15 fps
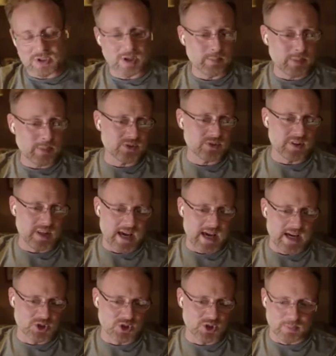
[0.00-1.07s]
And based on the
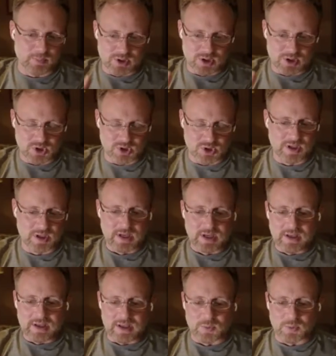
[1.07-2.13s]
hash of the partition,
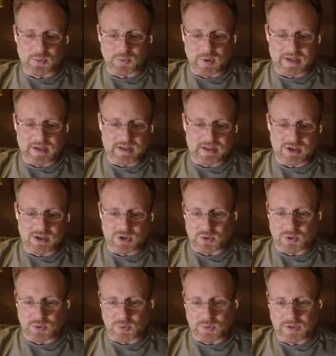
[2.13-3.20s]
it would write it
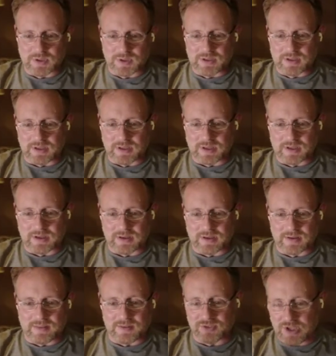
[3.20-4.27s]
into
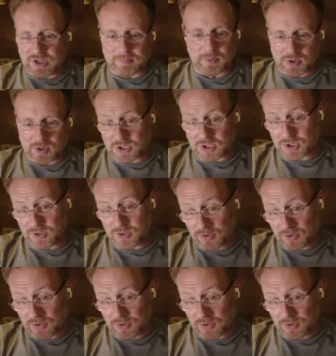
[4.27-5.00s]
the same partition.